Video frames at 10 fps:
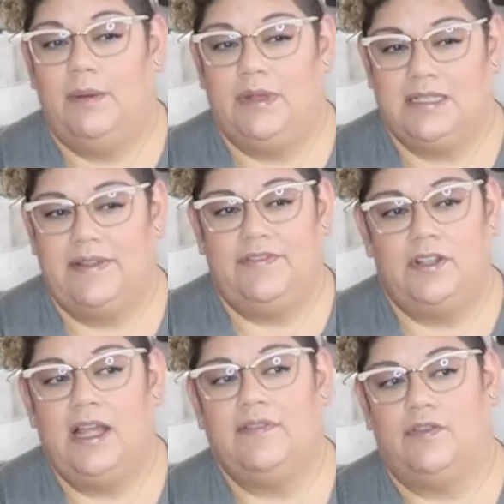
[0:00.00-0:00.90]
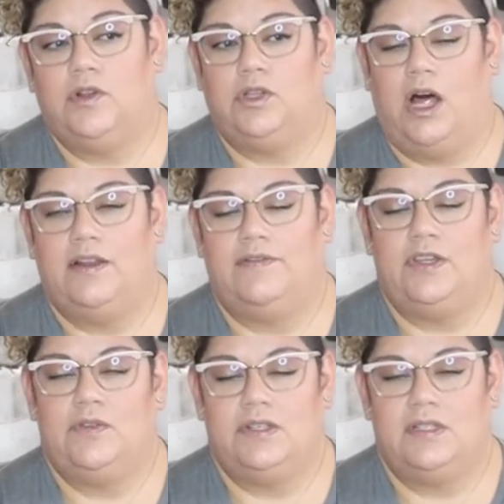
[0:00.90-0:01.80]
because I feel like for a lot of
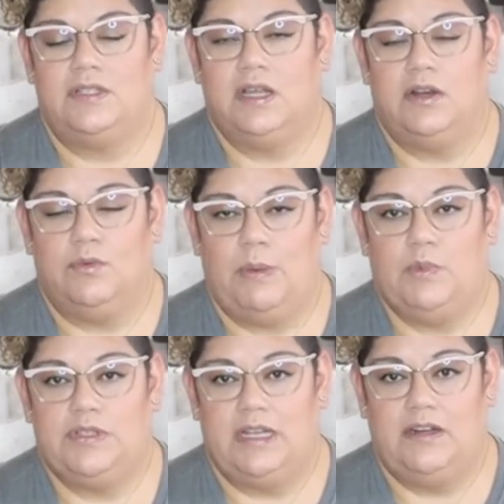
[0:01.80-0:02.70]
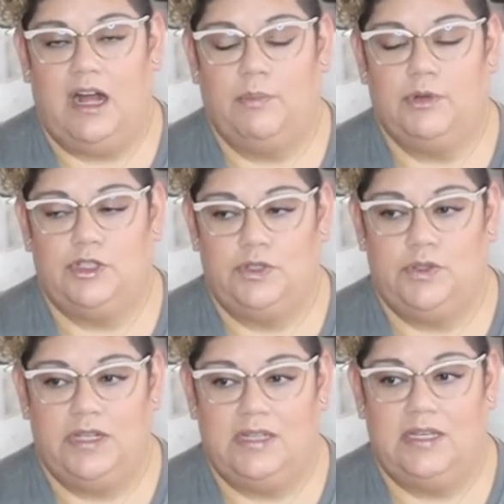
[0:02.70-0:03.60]
you, this is going to represent an
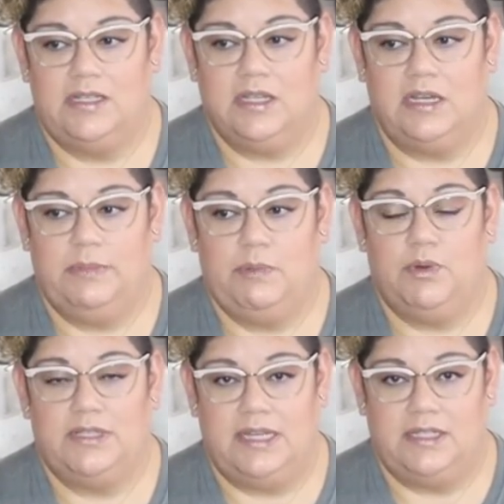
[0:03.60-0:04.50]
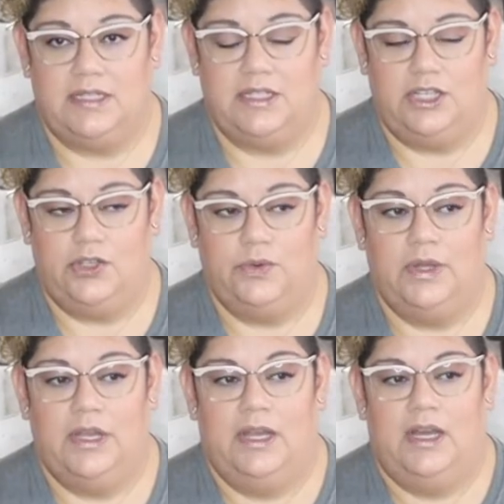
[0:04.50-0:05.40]
opportunity that is going to be presented to you,
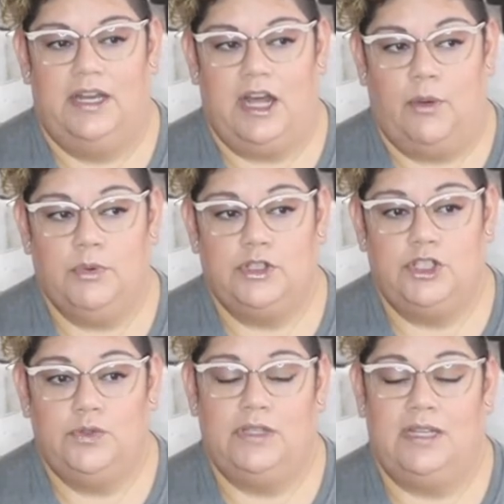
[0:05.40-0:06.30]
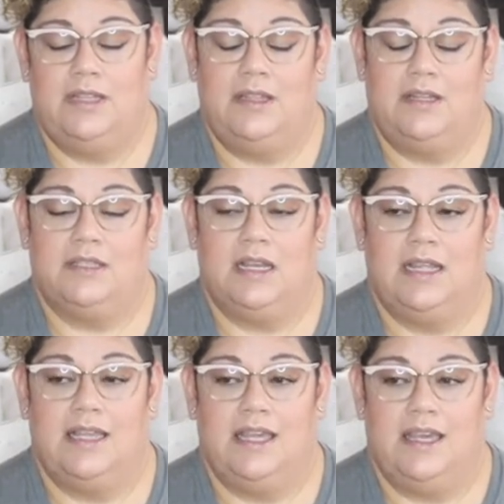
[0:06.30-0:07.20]
an opportunity that is going
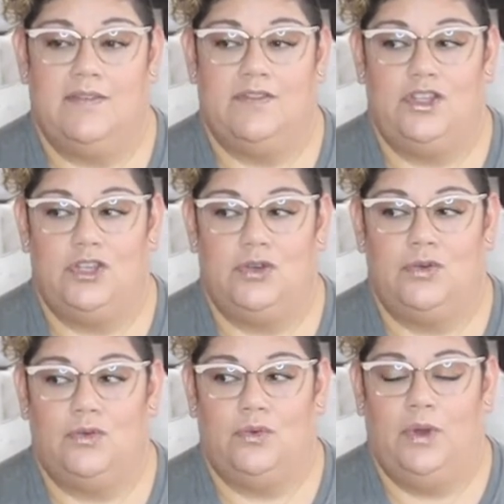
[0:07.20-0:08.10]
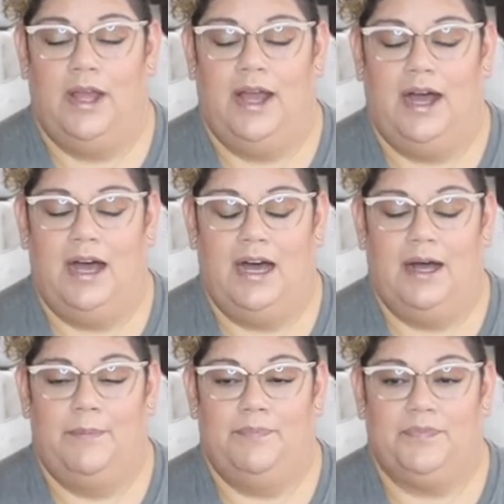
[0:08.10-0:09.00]
to give you
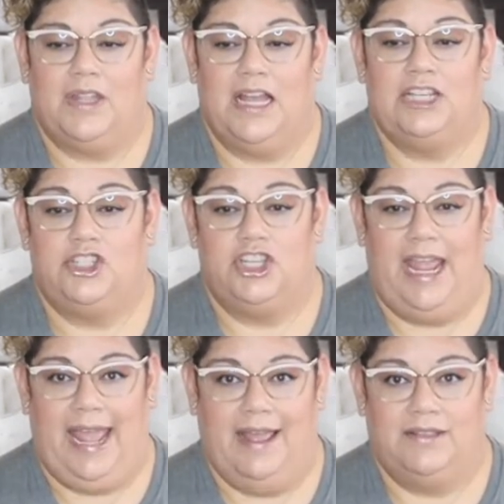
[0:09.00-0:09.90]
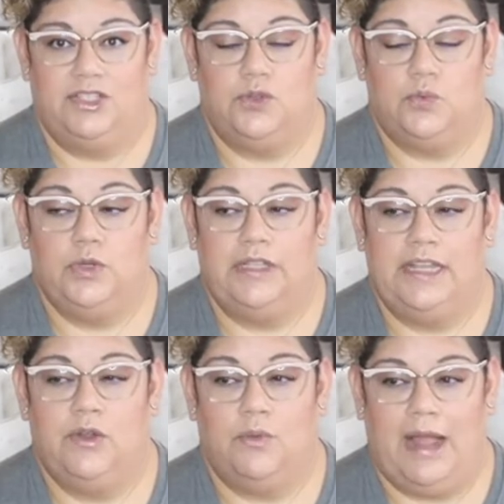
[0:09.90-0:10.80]
a chance to
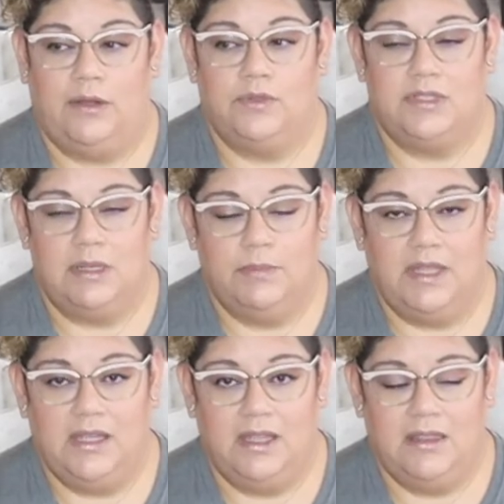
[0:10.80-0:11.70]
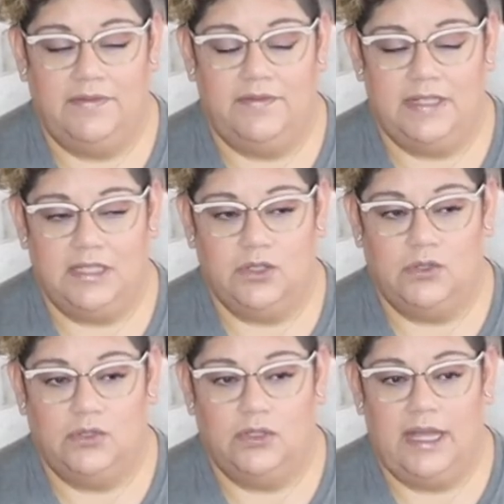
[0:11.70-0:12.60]
really ground something in the
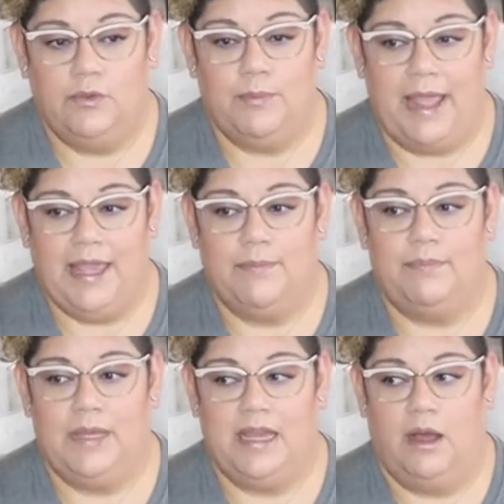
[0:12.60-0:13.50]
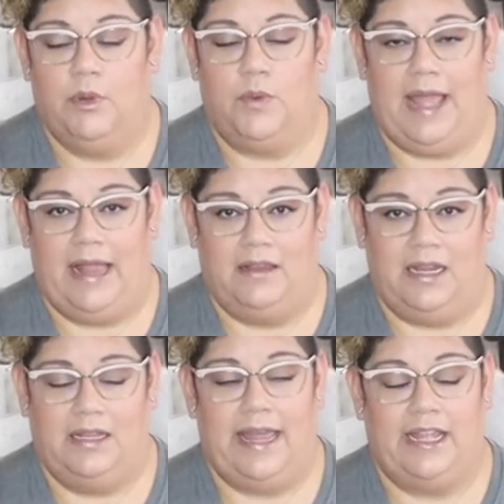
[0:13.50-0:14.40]
physical and make it become a
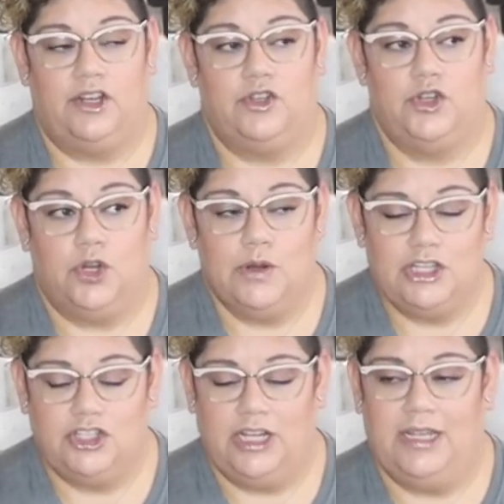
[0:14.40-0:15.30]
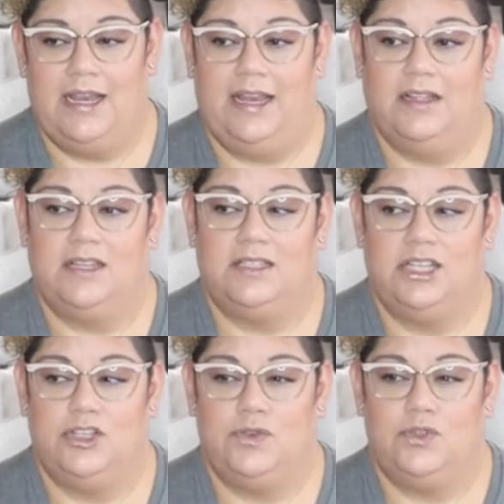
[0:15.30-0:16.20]
reality, like nourish it and
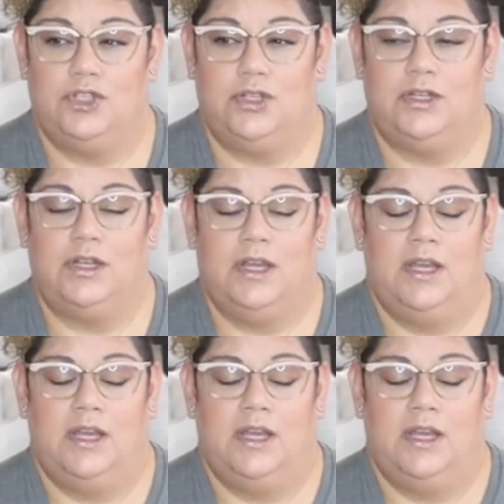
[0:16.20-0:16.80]
continue to